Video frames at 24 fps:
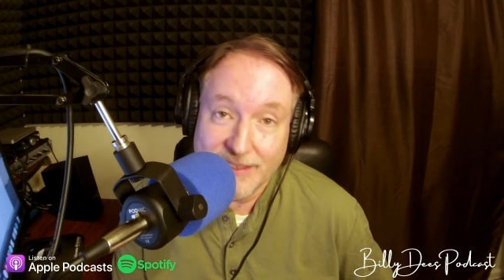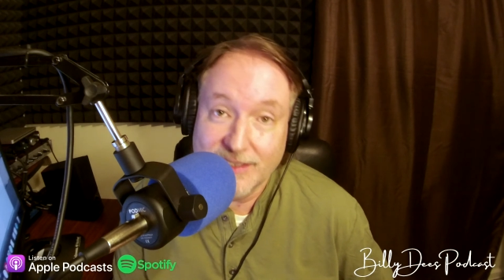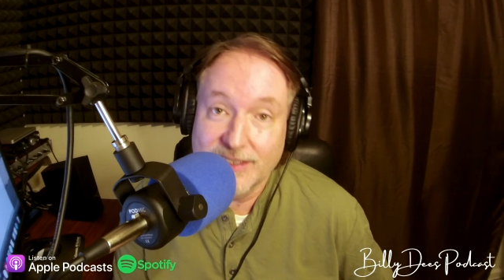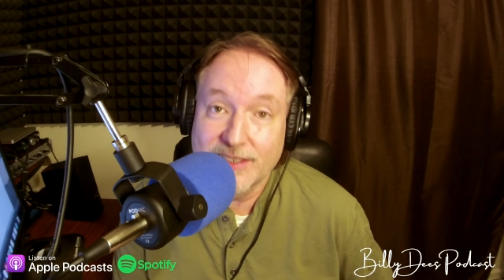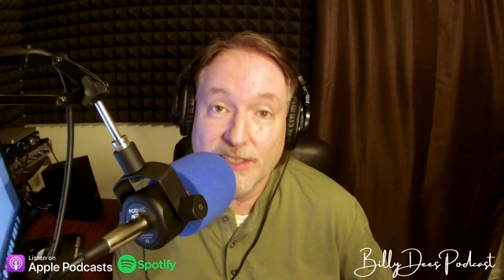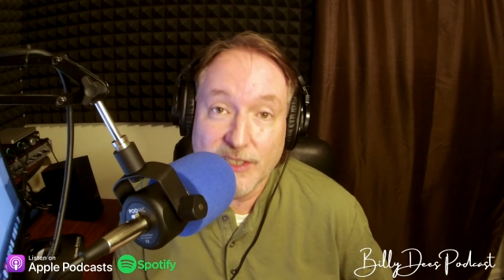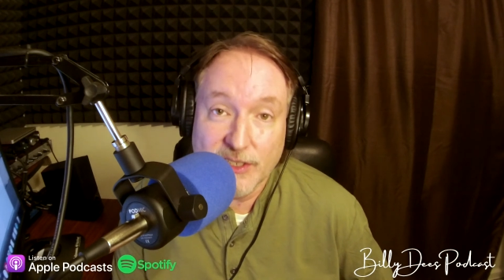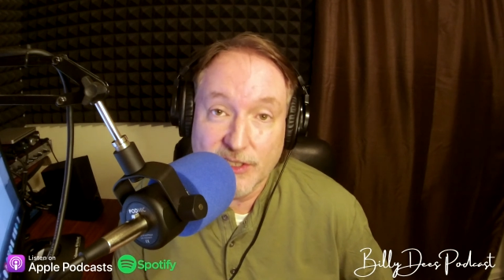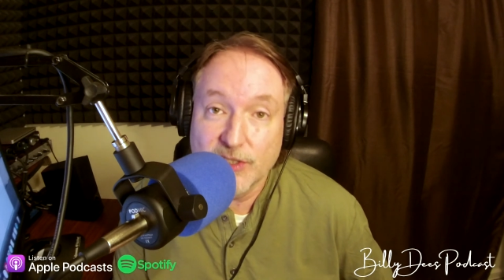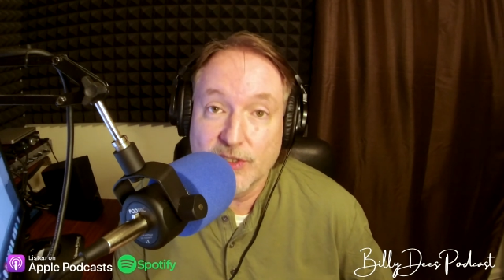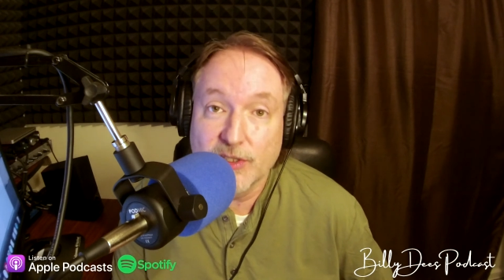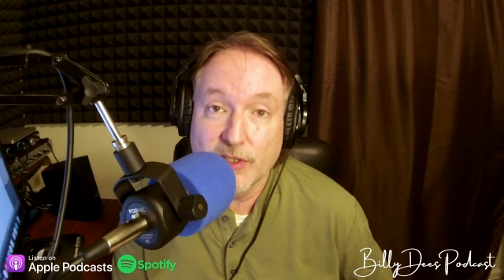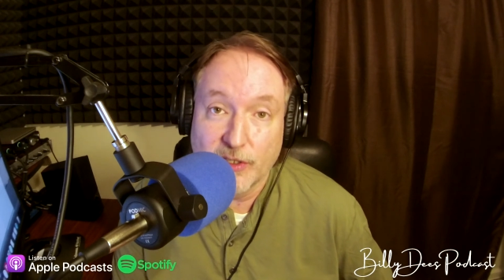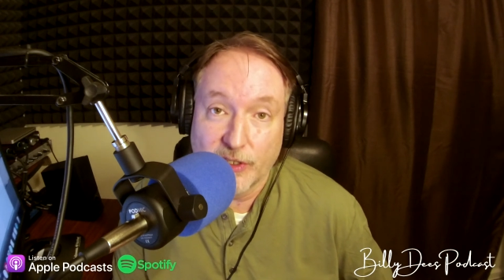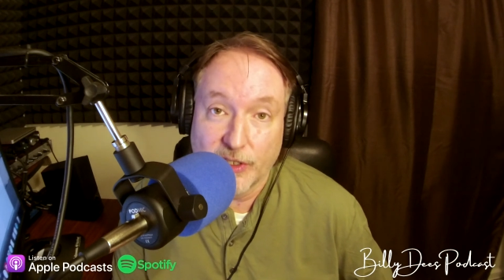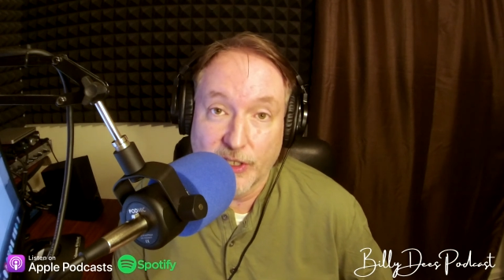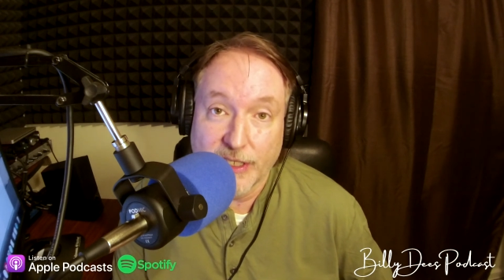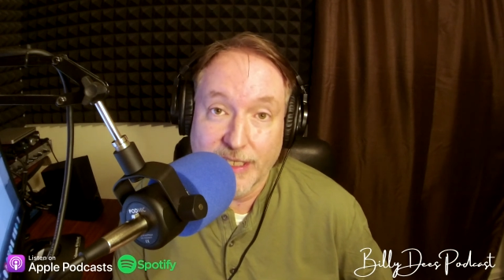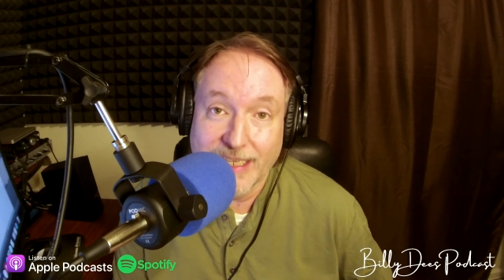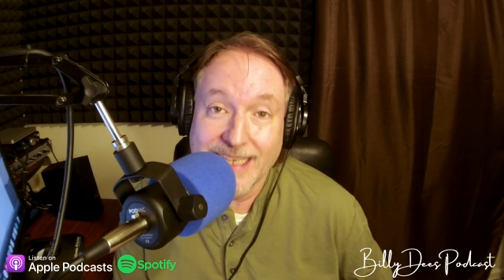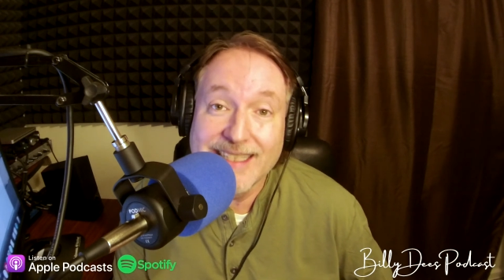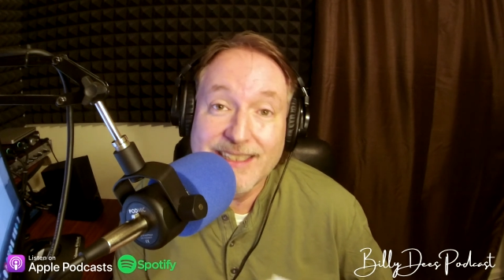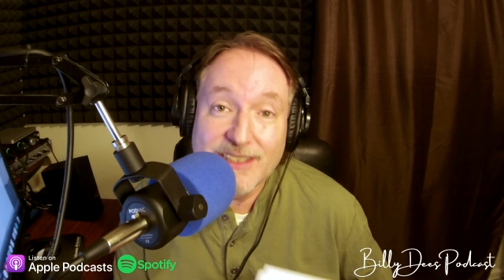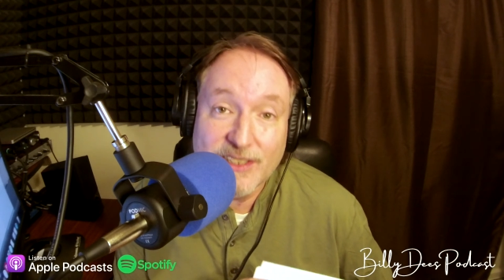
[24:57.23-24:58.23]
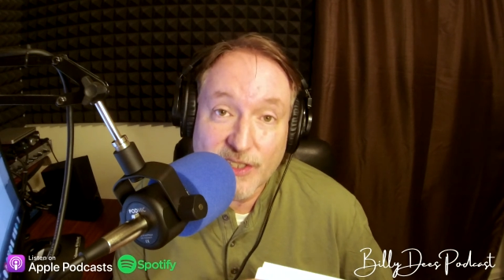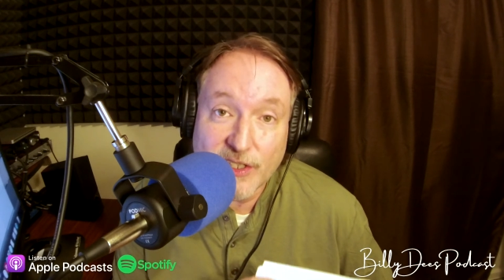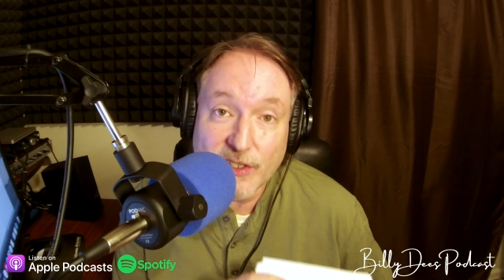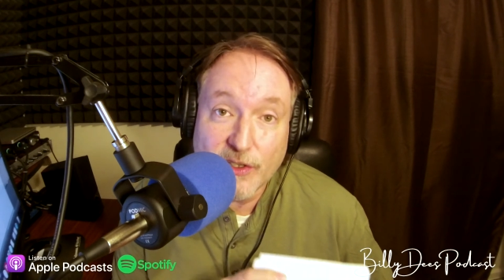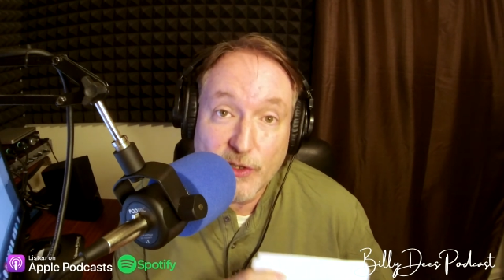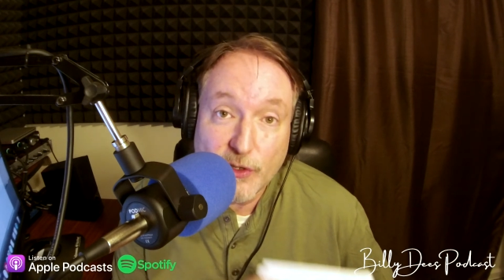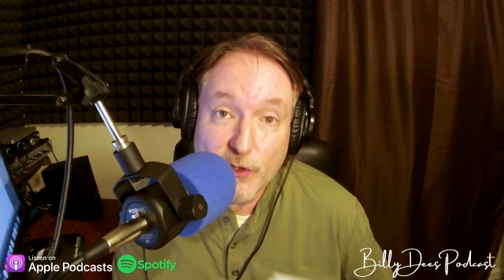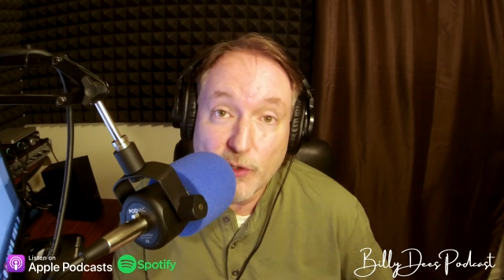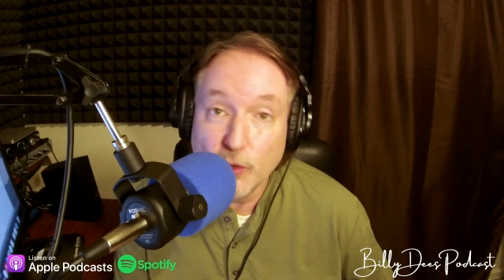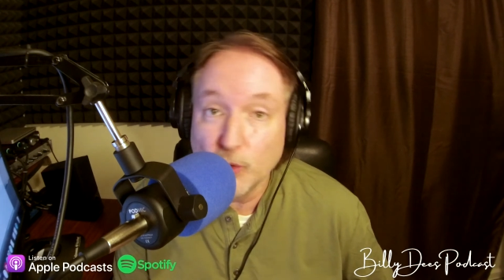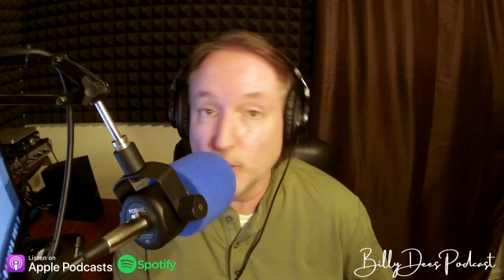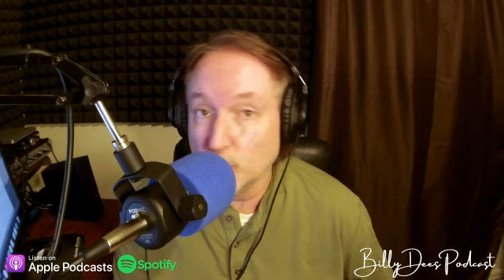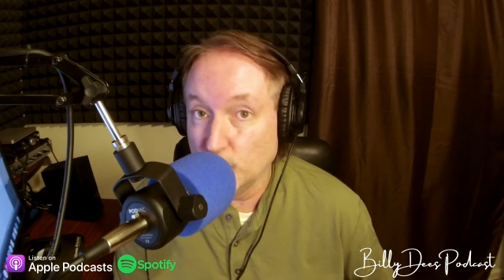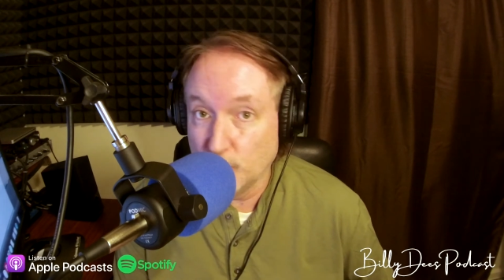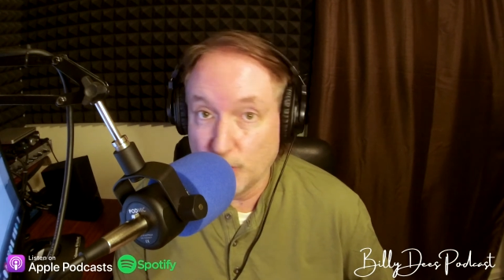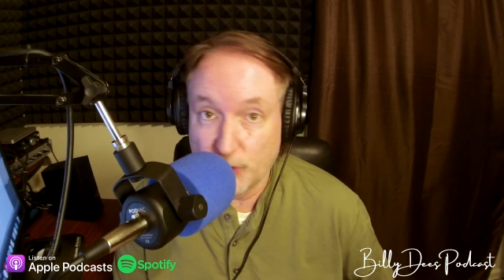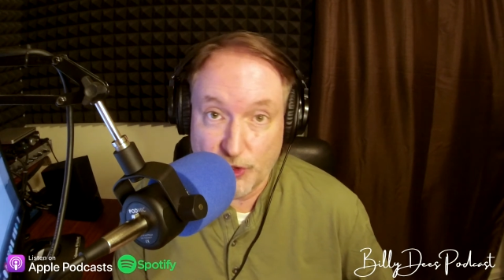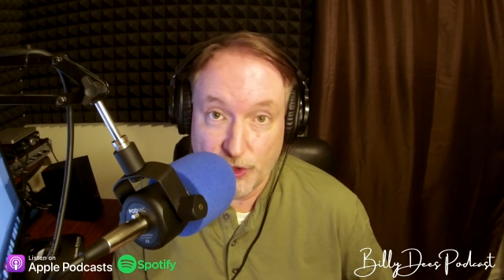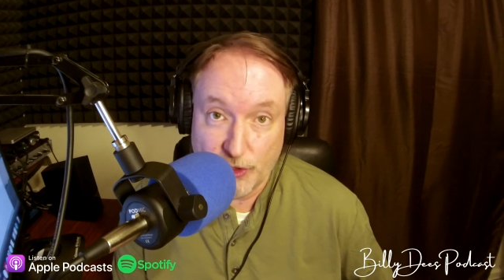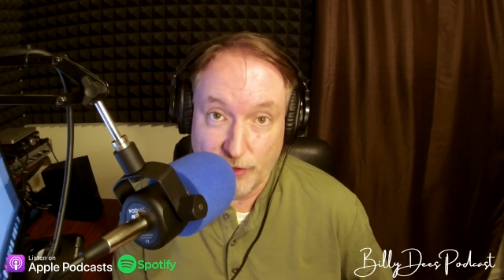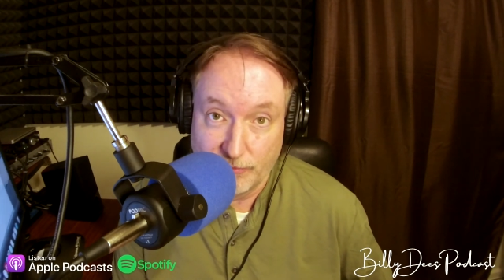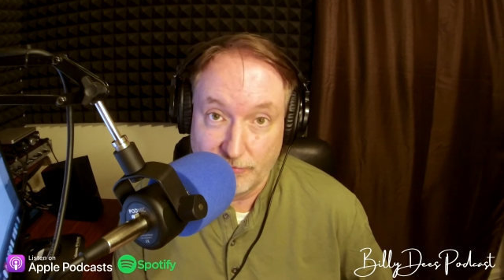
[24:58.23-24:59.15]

6:30 is the news.